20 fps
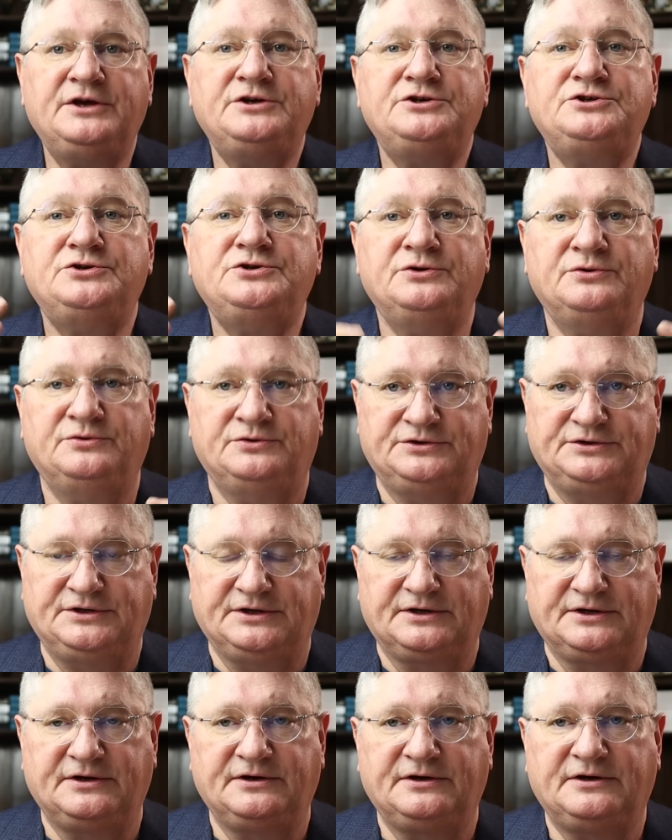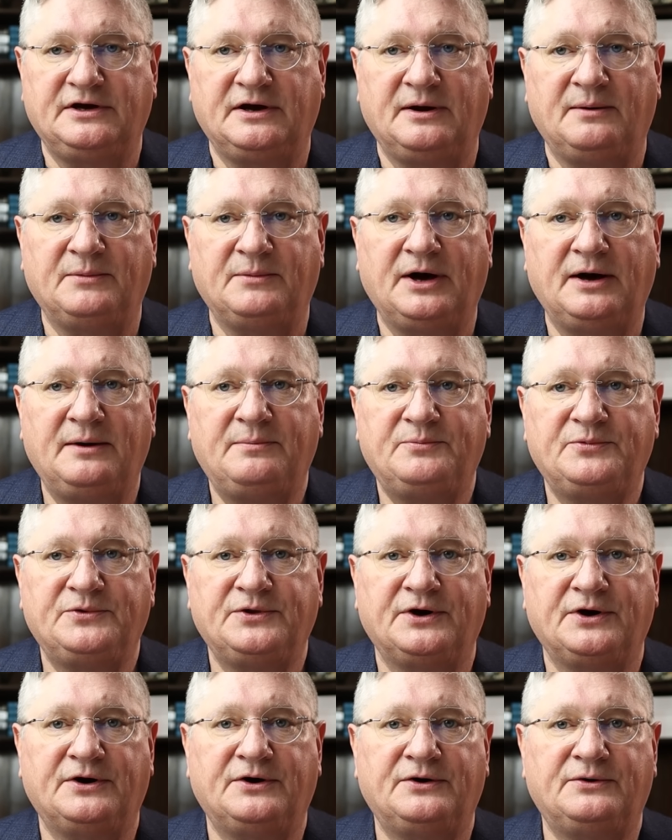issues that can come up,
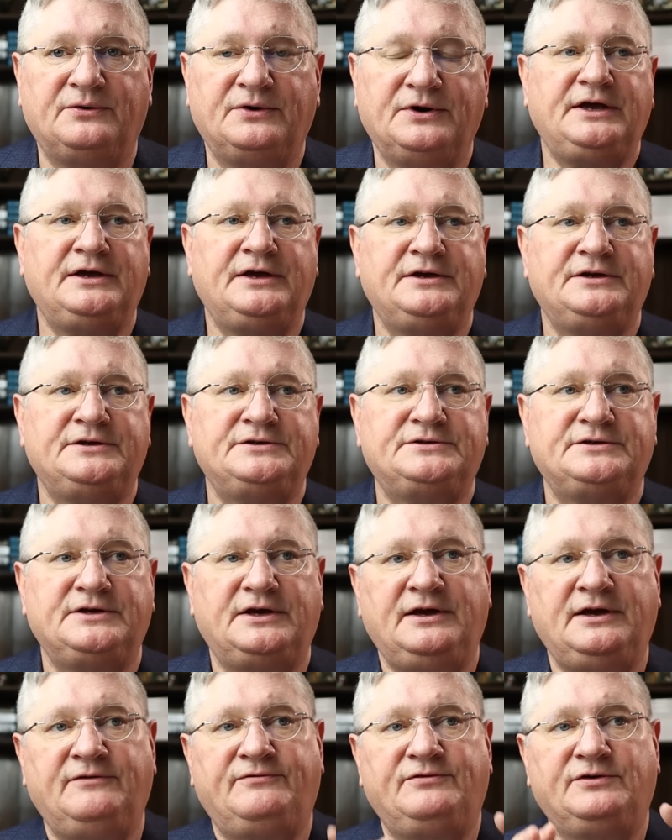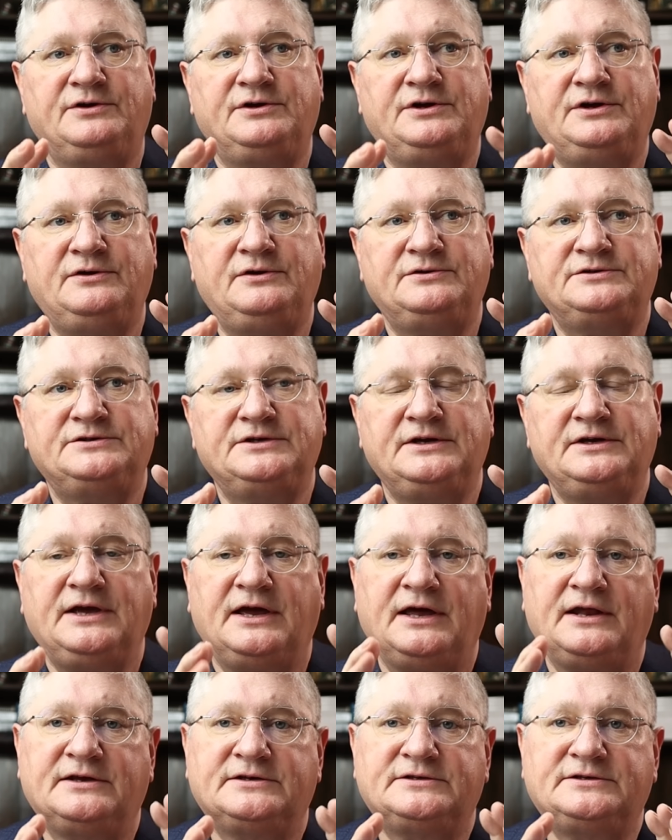though, is if you're using
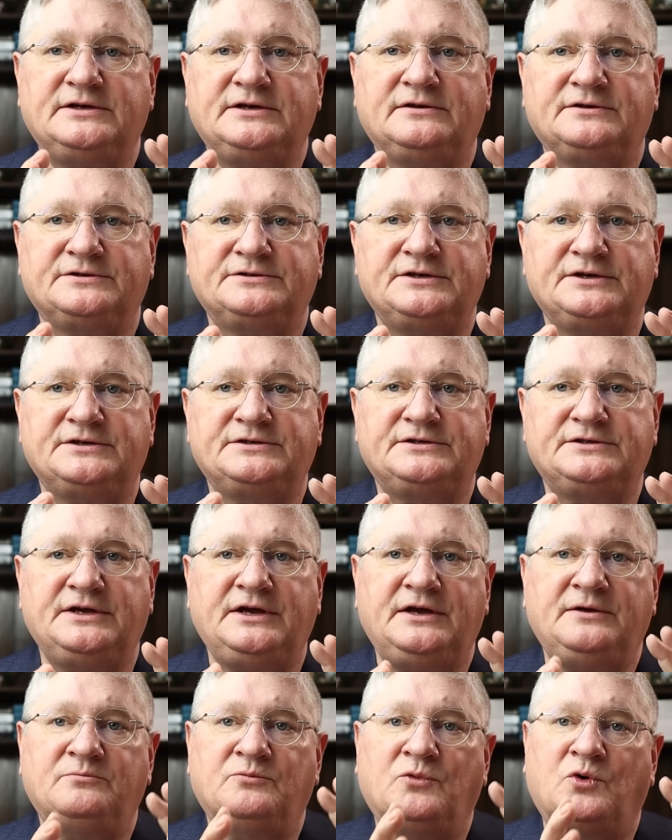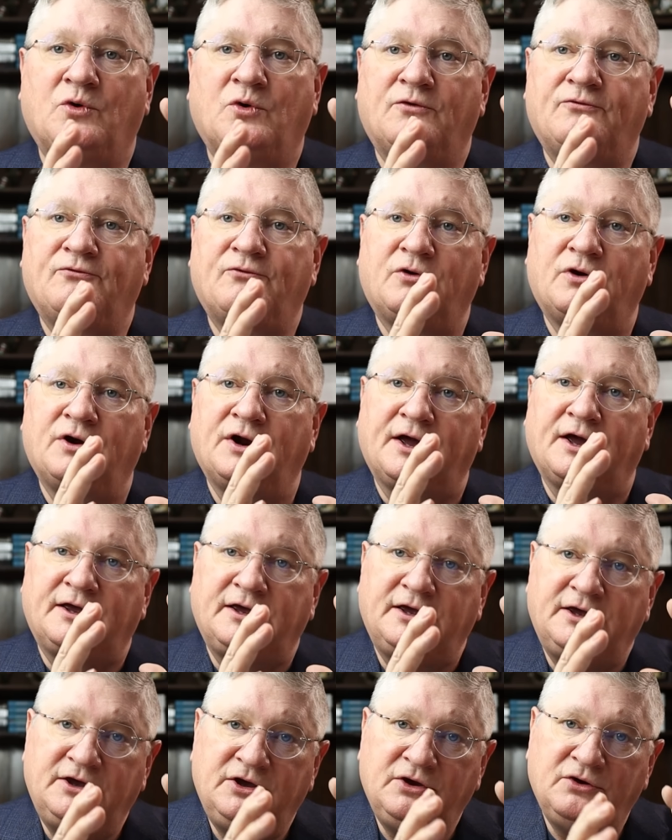taking N-acetylcysteine more for an
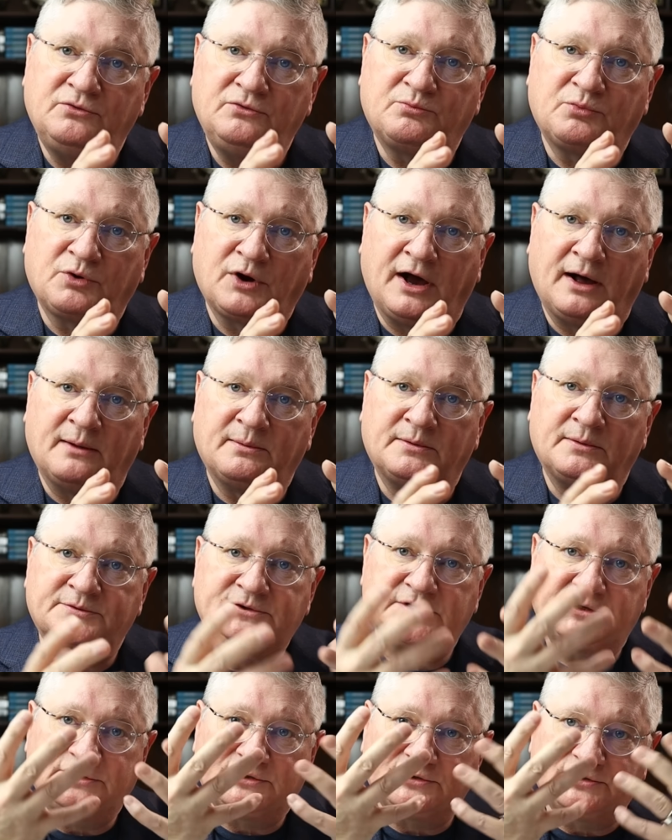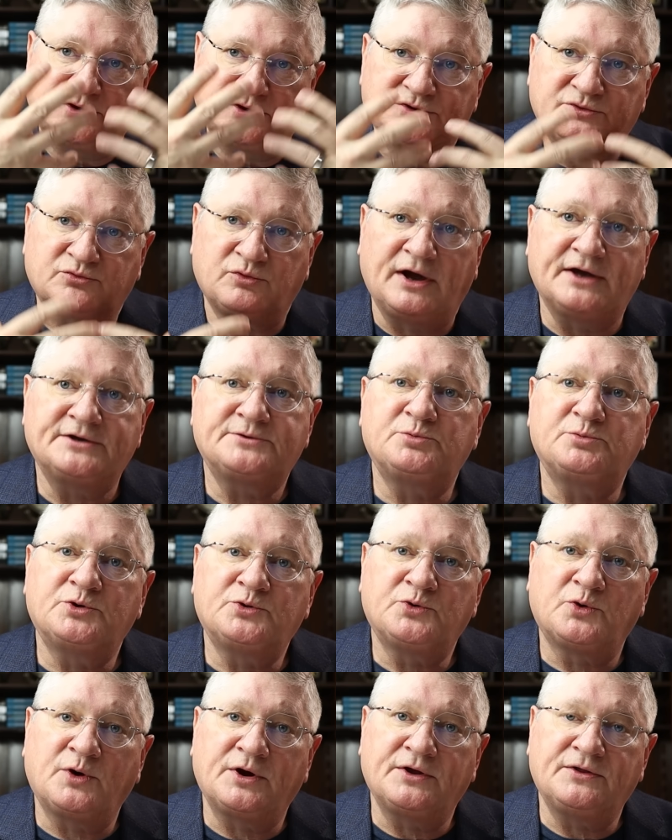acute problem, such as those
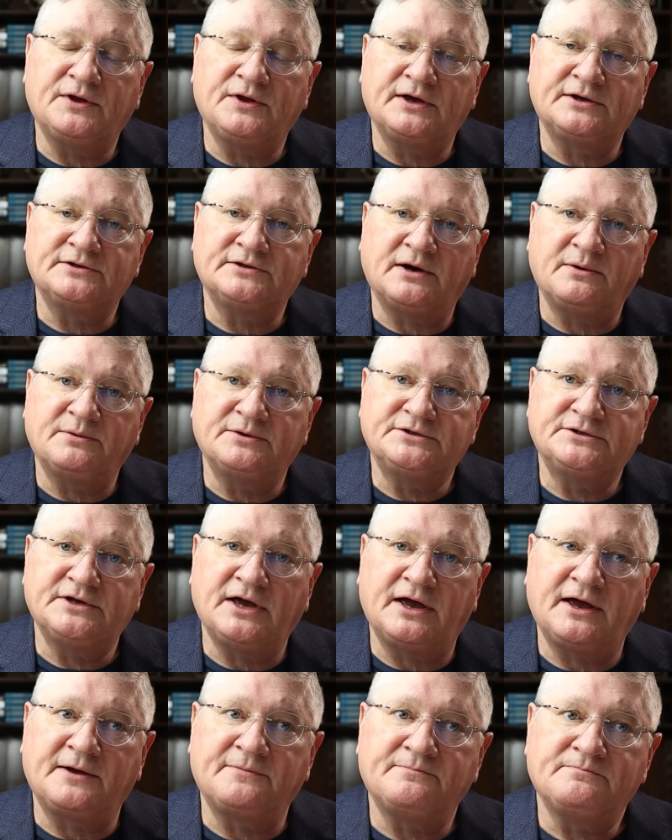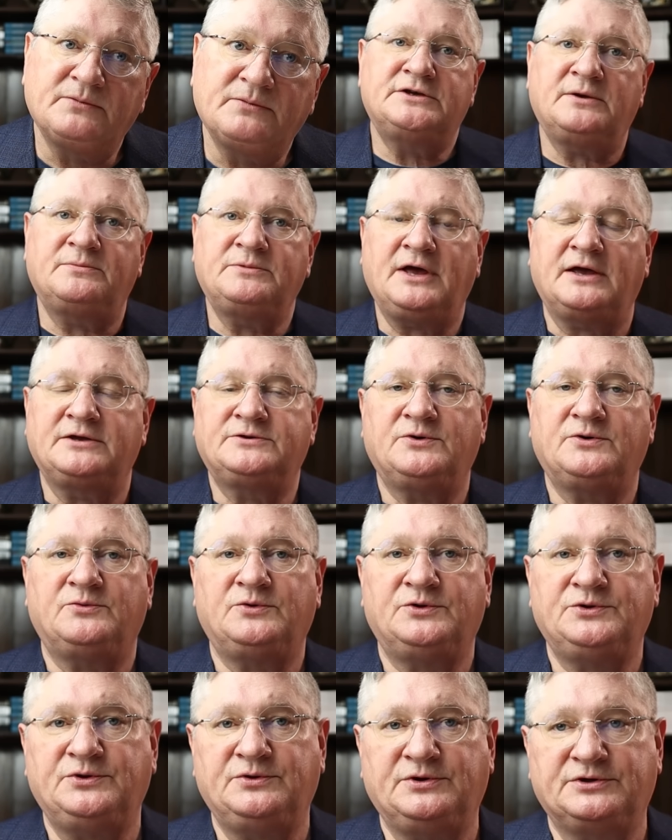respiratory things I was saying, sometimes what
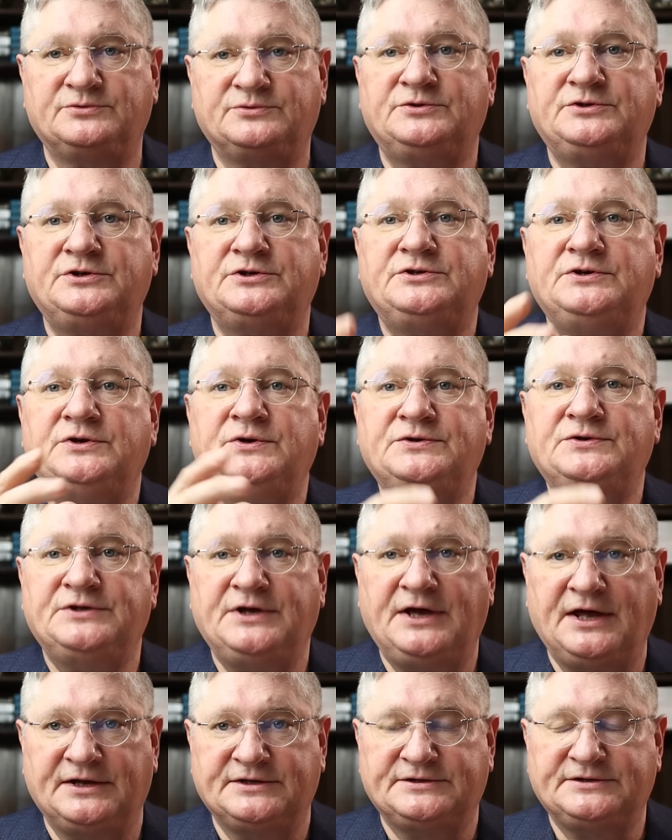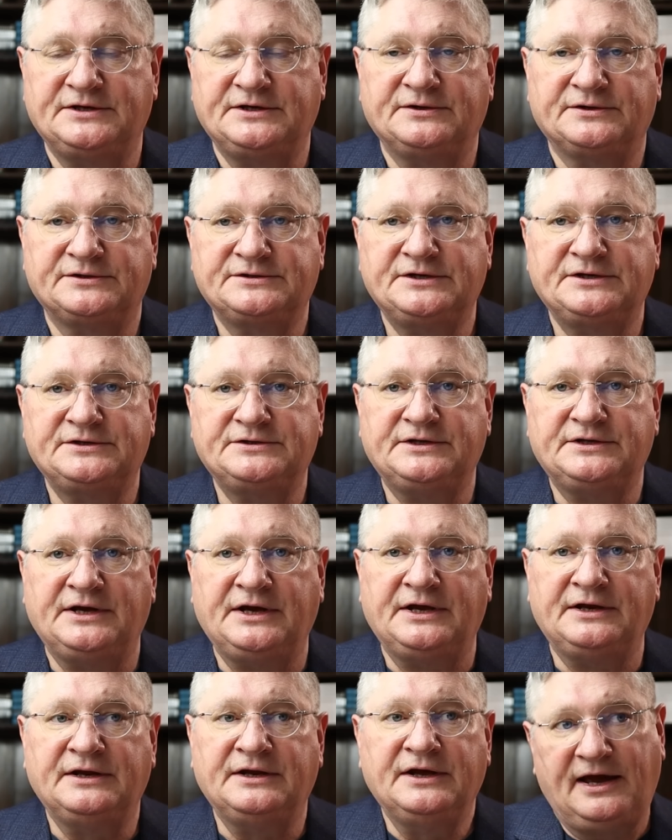we'll do is we'll just use the
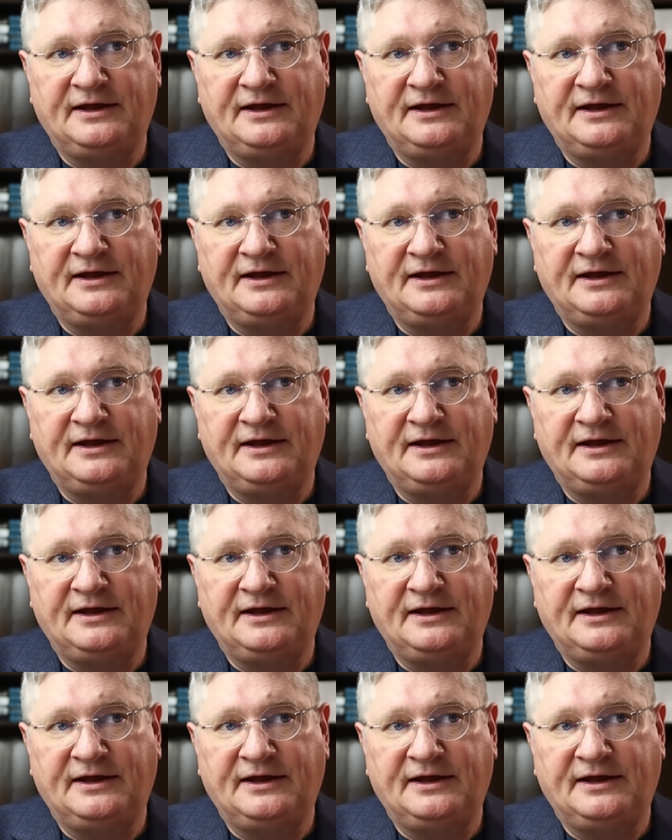N-acetylcysteine